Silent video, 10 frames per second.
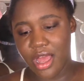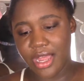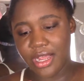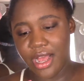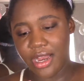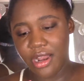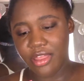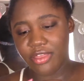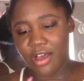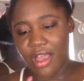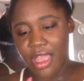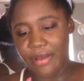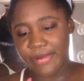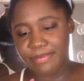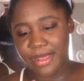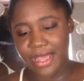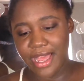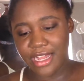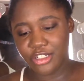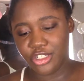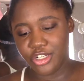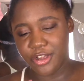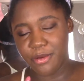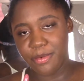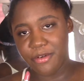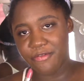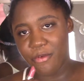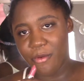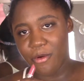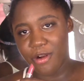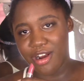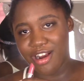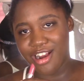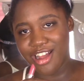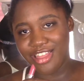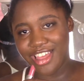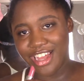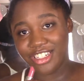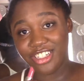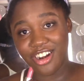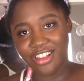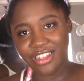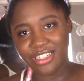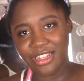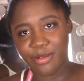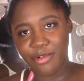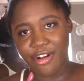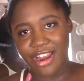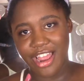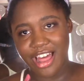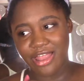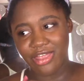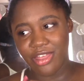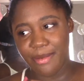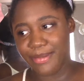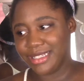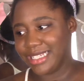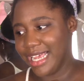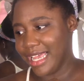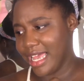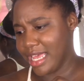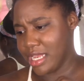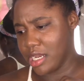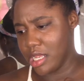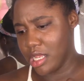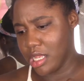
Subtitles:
I kind of thought it would be a dupe for that Charlotte Tilbury lipstick in, oh